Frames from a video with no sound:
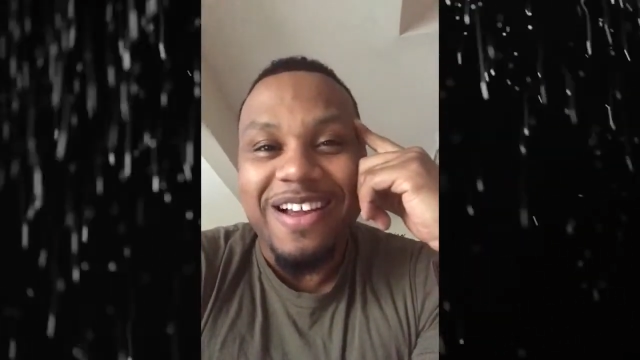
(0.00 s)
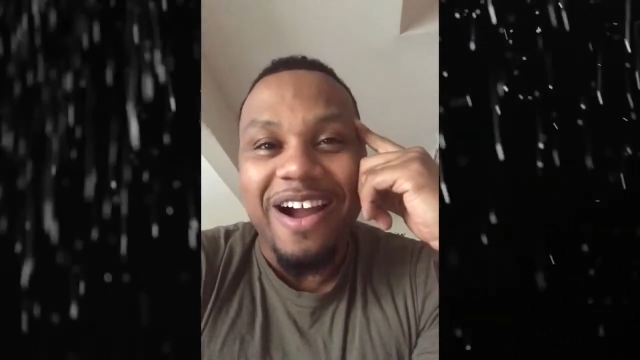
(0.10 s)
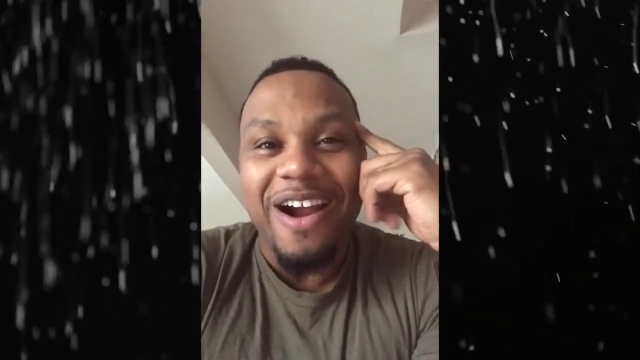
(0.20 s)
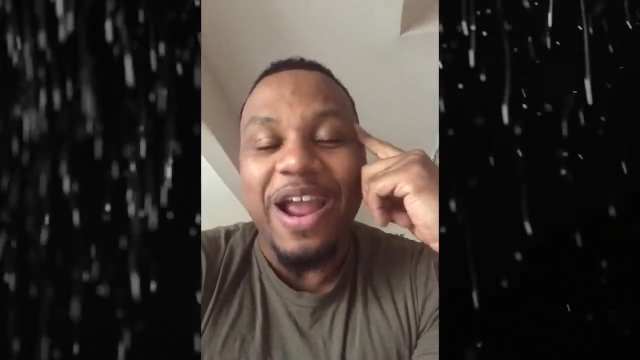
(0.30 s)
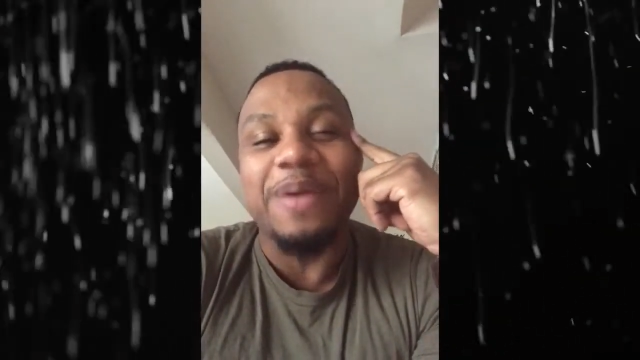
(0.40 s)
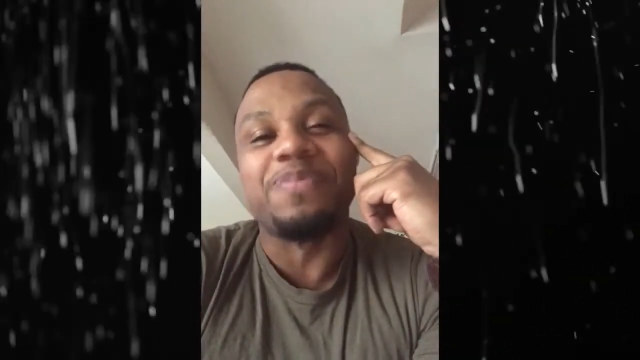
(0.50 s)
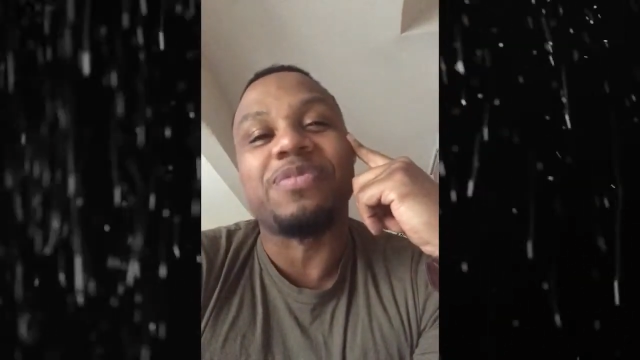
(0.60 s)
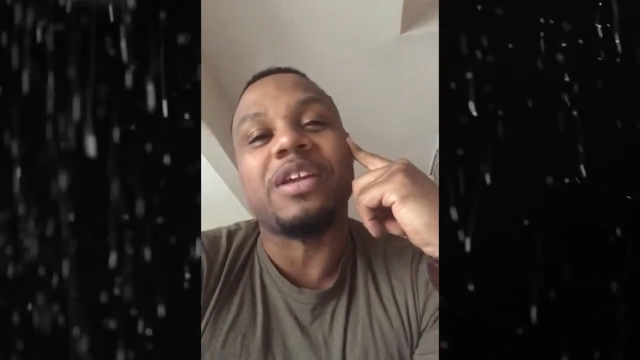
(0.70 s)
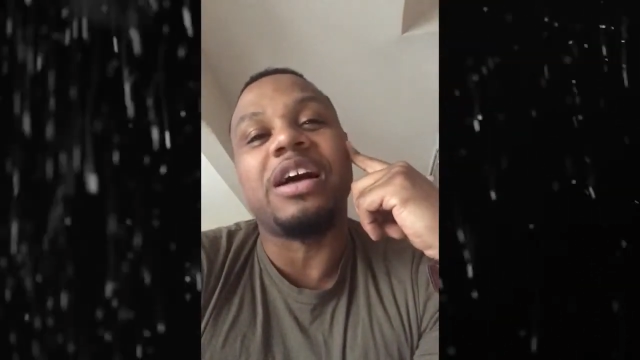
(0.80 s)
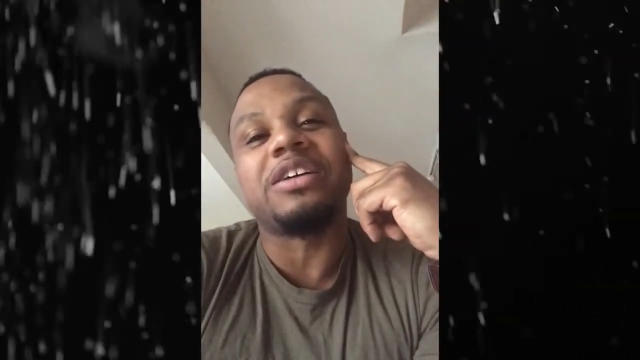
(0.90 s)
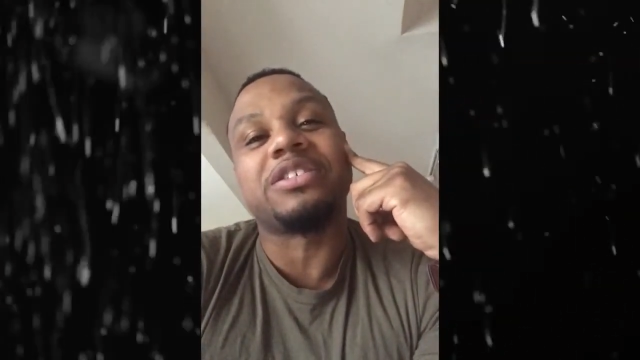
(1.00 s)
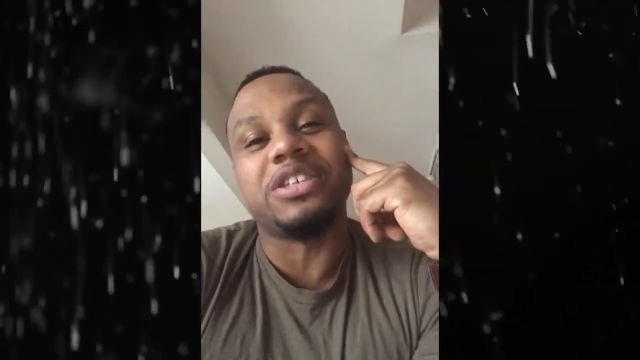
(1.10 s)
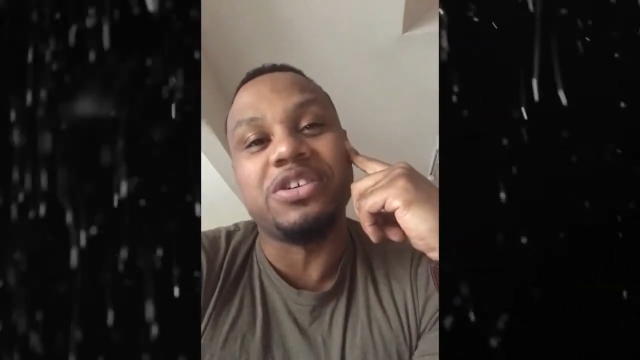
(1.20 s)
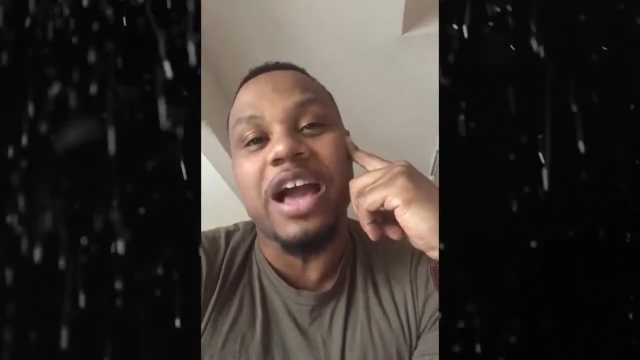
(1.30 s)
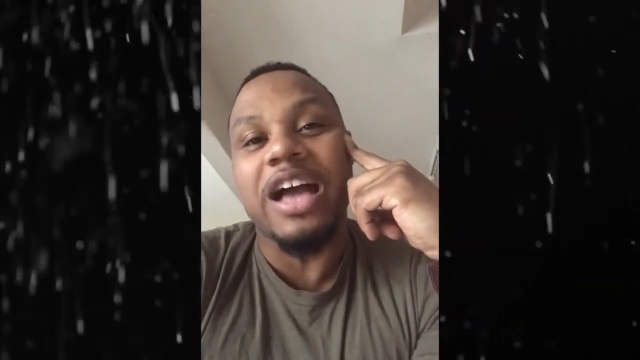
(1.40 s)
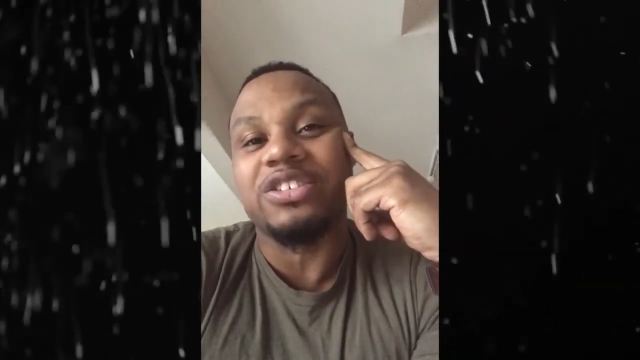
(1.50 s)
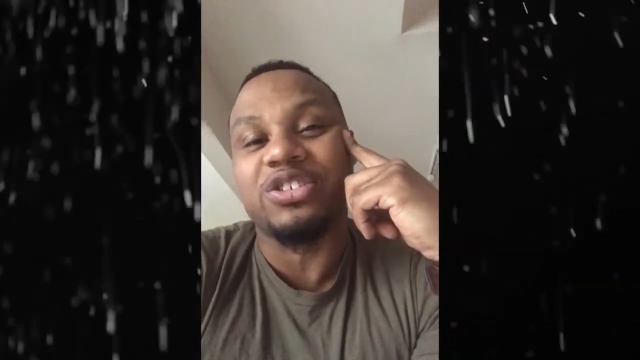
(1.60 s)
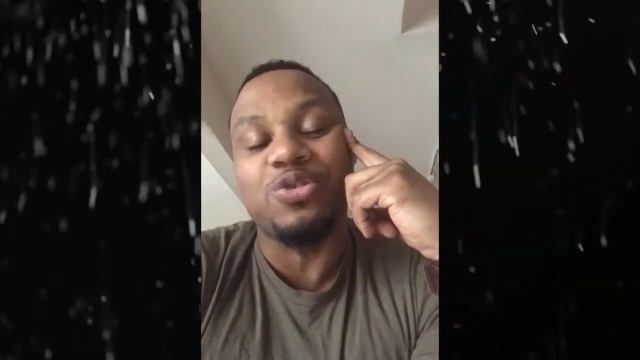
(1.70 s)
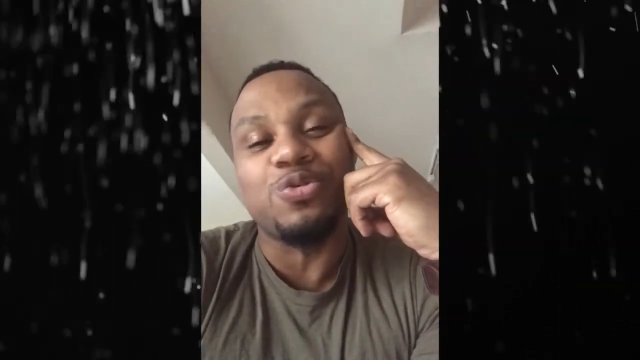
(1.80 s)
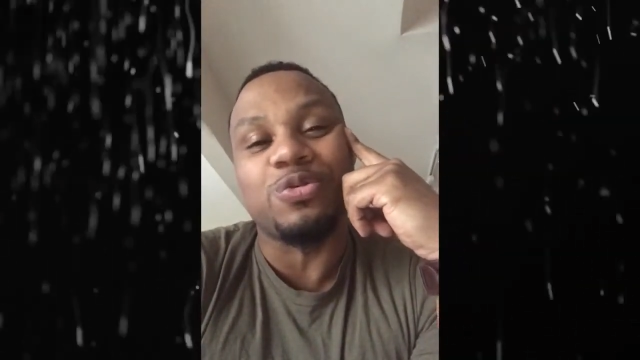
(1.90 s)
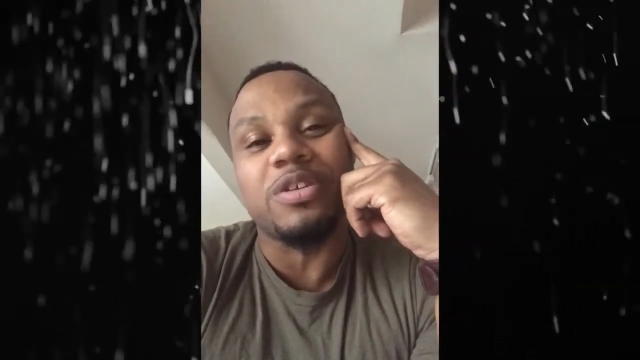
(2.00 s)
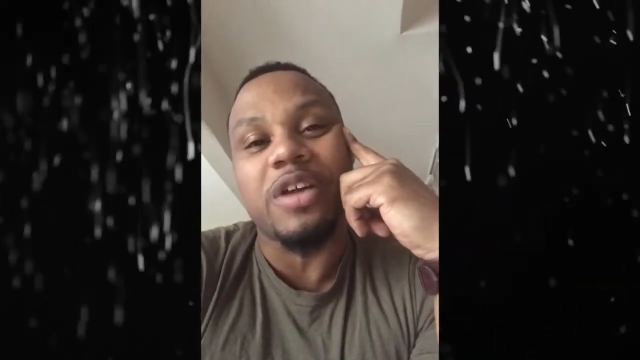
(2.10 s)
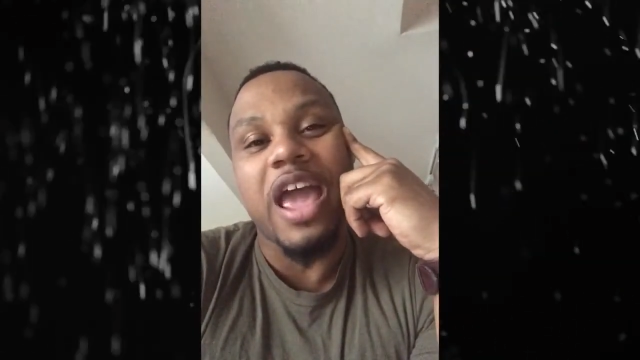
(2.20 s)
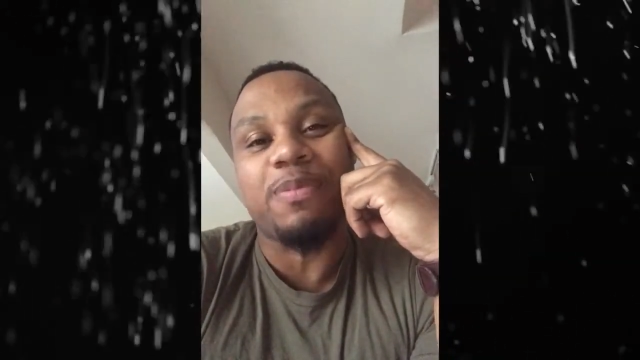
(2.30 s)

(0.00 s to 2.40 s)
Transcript: All right. I'll see you guys soon.